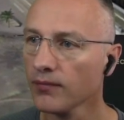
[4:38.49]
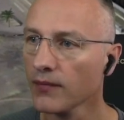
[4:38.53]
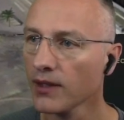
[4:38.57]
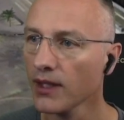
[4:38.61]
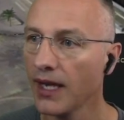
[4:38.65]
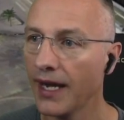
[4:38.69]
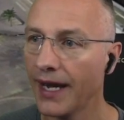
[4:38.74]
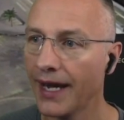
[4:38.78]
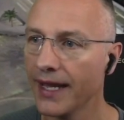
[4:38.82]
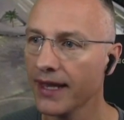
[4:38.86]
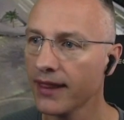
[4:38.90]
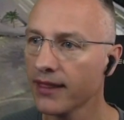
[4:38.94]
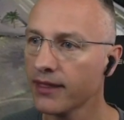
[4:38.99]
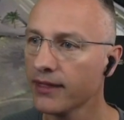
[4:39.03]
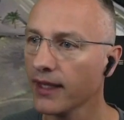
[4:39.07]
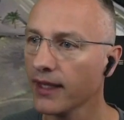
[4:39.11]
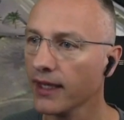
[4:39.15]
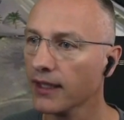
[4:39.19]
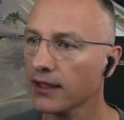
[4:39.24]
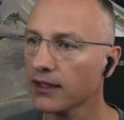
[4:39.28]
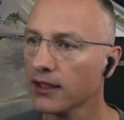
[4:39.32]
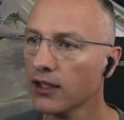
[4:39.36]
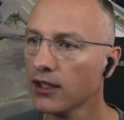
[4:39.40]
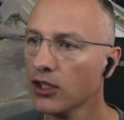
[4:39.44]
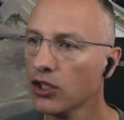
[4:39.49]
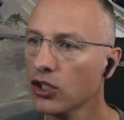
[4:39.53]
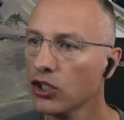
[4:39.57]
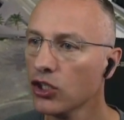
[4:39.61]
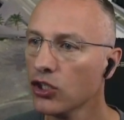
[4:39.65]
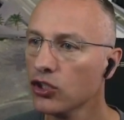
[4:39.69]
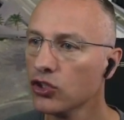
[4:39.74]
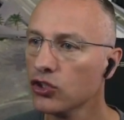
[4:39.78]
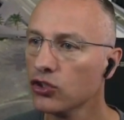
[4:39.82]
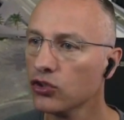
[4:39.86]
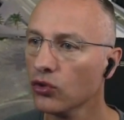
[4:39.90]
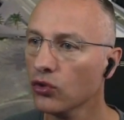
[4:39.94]
I think.
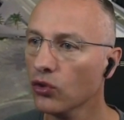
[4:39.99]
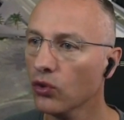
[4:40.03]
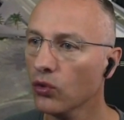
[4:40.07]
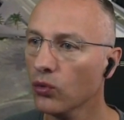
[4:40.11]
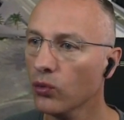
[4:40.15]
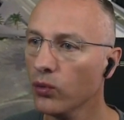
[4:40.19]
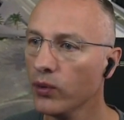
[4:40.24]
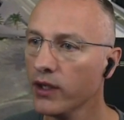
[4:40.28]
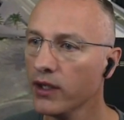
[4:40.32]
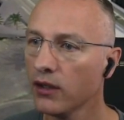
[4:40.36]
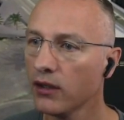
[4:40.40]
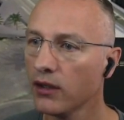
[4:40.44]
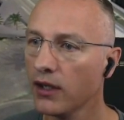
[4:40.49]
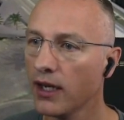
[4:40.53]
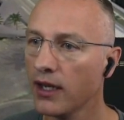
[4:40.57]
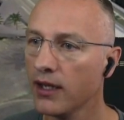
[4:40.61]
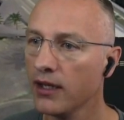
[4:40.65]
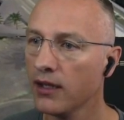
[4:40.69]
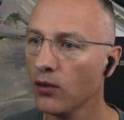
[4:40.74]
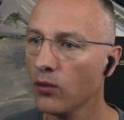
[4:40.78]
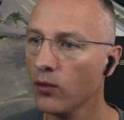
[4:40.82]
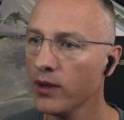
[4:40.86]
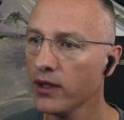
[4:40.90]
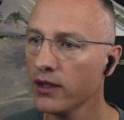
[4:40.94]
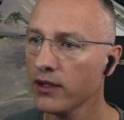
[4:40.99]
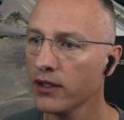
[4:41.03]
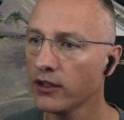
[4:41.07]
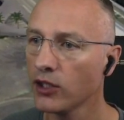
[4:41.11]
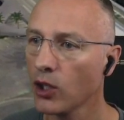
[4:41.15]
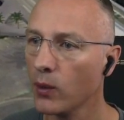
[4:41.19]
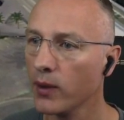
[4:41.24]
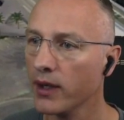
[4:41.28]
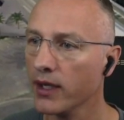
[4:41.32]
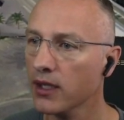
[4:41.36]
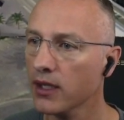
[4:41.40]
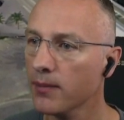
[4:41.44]
So we're the
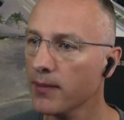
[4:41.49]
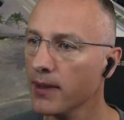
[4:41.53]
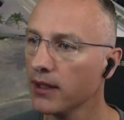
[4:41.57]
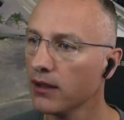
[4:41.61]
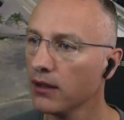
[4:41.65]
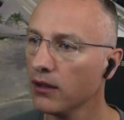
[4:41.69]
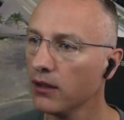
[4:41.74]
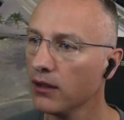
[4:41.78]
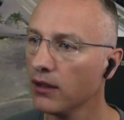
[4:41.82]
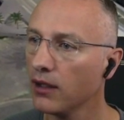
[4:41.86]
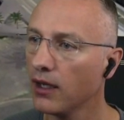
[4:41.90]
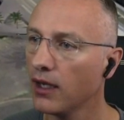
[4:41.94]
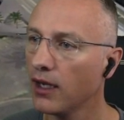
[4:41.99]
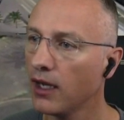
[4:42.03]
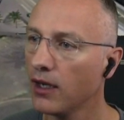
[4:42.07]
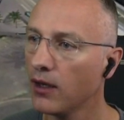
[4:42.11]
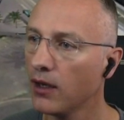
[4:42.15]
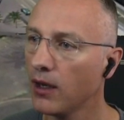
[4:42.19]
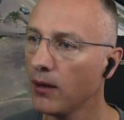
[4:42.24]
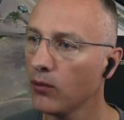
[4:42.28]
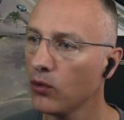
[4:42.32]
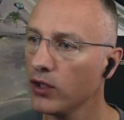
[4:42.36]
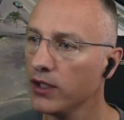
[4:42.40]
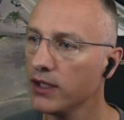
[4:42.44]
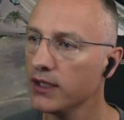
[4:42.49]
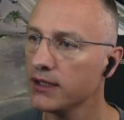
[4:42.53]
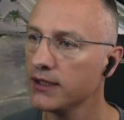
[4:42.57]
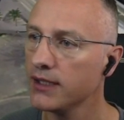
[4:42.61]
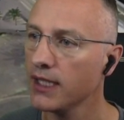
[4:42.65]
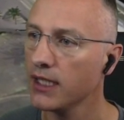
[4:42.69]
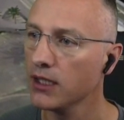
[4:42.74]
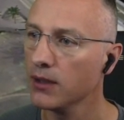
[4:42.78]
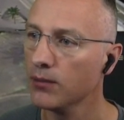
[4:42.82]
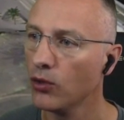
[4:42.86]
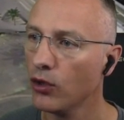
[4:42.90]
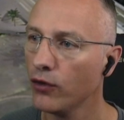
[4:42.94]
tower in the middle, and I'm going to
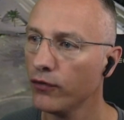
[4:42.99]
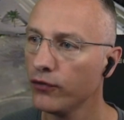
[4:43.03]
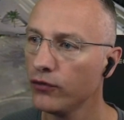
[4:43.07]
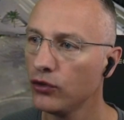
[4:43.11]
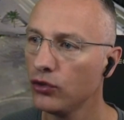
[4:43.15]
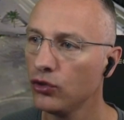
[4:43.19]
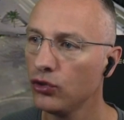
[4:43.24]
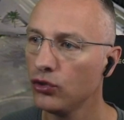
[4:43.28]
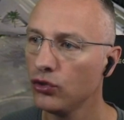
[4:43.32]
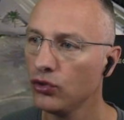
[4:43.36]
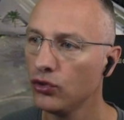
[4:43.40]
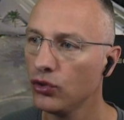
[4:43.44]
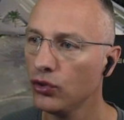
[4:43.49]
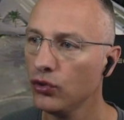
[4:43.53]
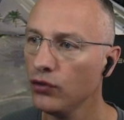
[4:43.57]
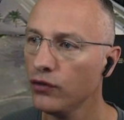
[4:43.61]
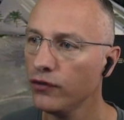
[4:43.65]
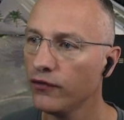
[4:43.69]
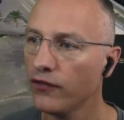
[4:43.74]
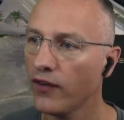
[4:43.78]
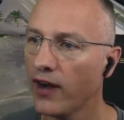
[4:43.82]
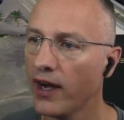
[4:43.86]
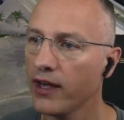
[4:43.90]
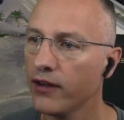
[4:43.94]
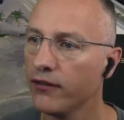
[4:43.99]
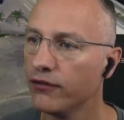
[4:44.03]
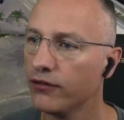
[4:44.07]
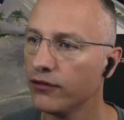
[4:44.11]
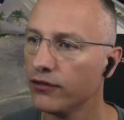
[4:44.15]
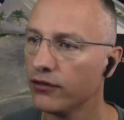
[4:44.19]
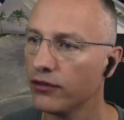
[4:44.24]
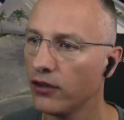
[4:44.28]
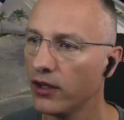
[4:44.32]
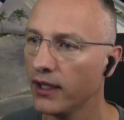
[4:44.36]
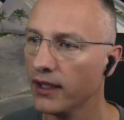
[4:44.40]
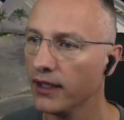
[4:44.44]
send them off 25
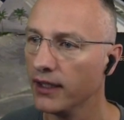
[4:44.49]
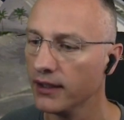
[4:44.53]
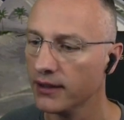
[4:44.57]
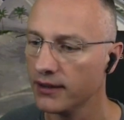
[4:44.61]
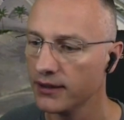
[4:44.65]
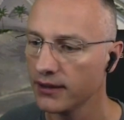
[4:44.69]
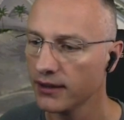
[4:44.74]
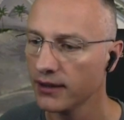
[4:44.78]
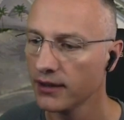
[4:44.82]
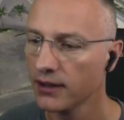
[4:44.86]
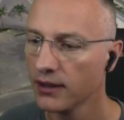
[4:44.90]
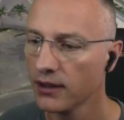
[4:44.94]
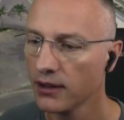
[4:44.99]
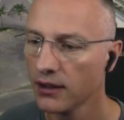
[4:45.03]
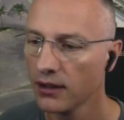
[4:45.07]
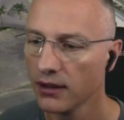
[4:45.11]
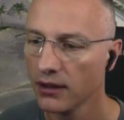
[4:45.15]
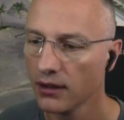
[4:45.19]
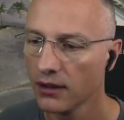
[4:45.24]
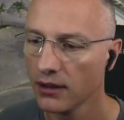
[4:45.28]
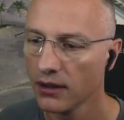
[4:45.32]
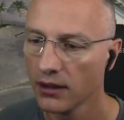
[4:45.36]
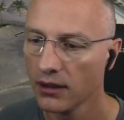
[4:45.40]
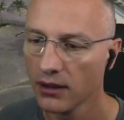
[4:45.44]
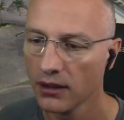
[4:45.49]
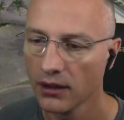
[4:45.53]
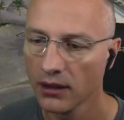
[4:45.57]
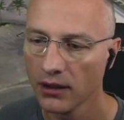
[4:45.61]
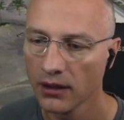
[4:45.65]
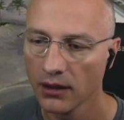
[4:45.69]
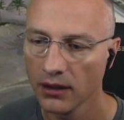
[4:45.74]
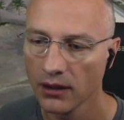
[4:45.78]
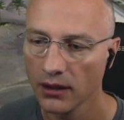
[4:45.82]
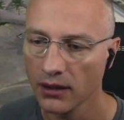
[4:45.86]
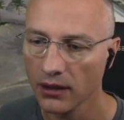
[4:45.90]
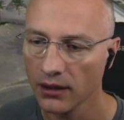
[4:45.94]
right.
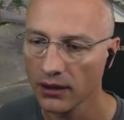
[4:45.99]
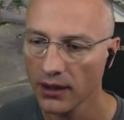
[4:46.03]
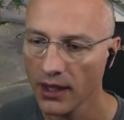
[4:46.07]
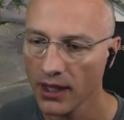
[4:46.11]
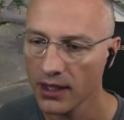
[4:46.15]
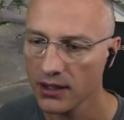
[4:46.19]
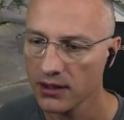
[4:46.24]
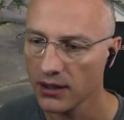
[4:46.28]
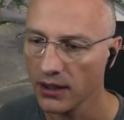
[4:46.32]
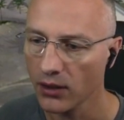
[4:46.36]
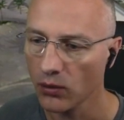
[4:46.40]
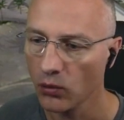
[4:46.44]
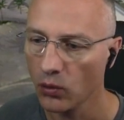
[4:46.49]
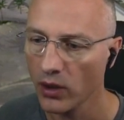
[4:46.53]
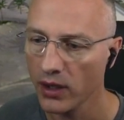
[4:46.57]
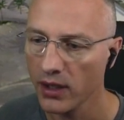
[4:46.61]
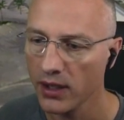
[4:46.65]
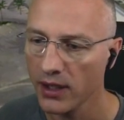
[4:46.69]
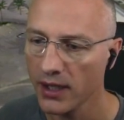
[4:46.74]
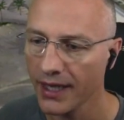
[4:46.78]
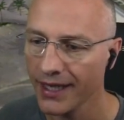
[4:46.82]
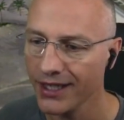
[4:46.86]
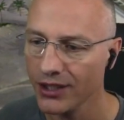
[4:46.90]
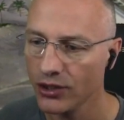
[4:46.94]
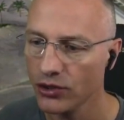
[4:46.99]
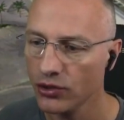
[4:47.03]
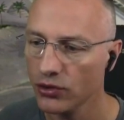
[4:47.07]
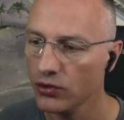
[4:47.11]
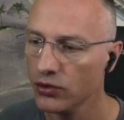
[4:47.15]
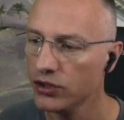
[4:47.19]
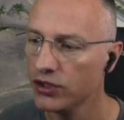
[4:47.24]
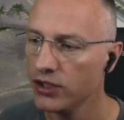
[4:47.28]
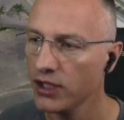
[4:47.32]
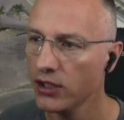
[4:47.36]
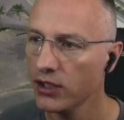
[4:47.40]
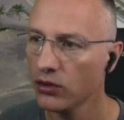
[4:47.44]
Leslie
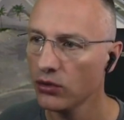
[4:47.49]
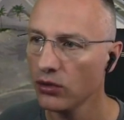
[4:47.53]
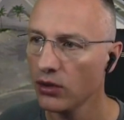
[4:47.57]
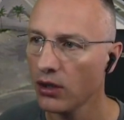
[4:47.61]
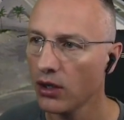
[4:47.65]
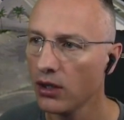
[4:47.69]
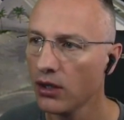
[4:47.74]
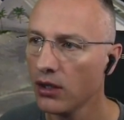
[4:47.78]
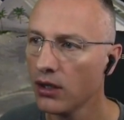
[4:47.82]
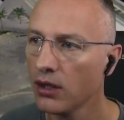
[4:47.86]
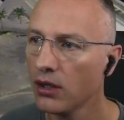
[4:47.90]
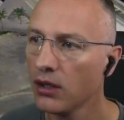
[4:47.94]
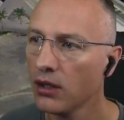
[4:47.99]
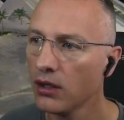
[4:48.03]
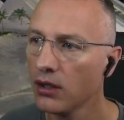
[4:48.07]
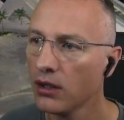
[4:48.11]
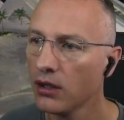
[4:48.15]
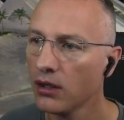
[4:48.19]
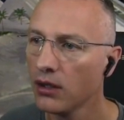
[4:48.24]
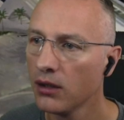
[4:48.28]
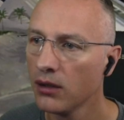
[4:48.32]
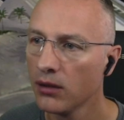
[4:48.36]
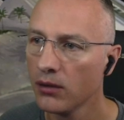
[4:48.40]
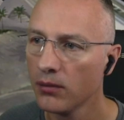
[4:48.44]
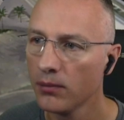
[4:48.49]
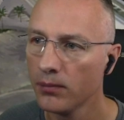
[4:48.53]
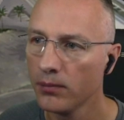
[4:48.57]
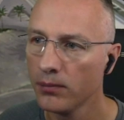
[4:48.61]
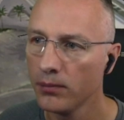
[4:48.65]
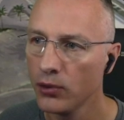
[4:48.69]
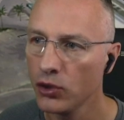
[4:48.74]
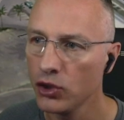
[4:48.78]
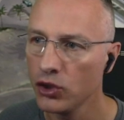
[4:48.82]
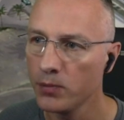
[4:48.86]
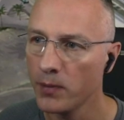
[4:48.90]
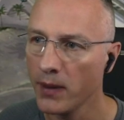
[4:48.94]
1920,
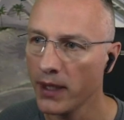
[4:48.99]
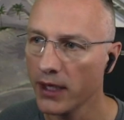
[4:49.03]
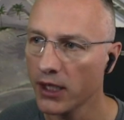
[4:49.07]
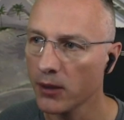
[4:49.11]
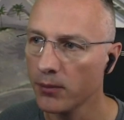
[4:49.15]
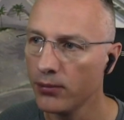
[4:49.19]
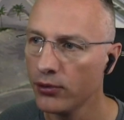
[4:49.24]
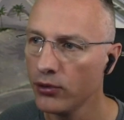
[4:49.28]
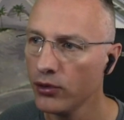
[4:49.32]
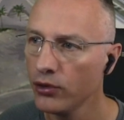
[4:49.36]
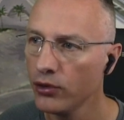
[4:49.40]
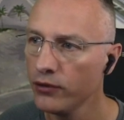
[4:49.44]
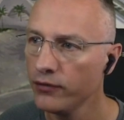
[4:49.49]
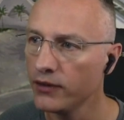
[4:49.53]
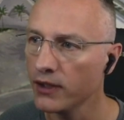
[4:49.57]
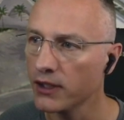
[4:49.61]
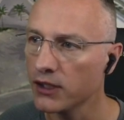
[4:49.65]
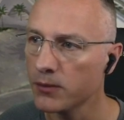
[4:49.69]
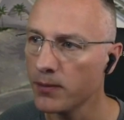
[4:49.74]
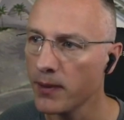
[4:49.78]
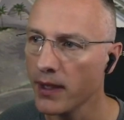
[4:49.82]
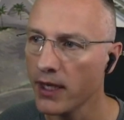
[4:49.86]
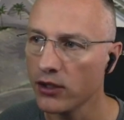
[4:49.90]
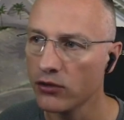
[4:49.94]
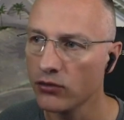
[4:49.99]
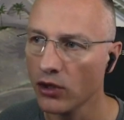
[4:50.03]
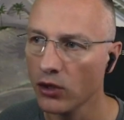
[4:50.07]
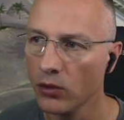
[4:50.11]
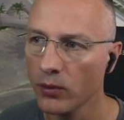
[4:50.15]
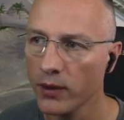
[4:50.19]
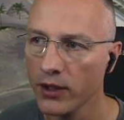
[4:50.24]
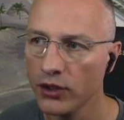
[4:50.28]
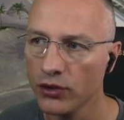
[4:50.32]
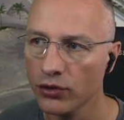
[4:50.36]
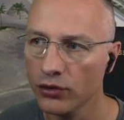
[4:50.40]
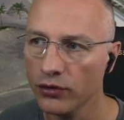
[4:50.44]
pushback approved, expect
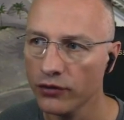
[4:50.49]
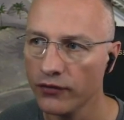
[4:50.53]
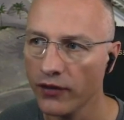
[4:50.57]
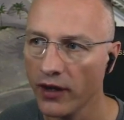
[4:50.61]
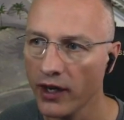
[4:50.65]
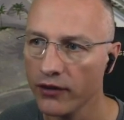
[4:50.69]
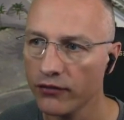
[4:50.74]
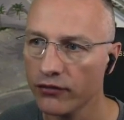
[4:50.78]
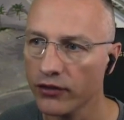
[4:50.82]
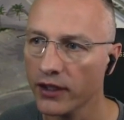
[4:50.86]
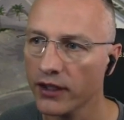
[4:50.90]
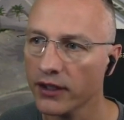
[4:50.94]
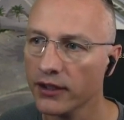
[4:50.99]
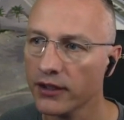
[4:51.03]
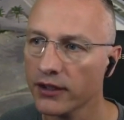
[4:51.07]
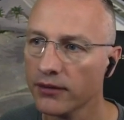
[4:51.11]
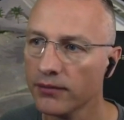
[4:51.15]
runway 25 right.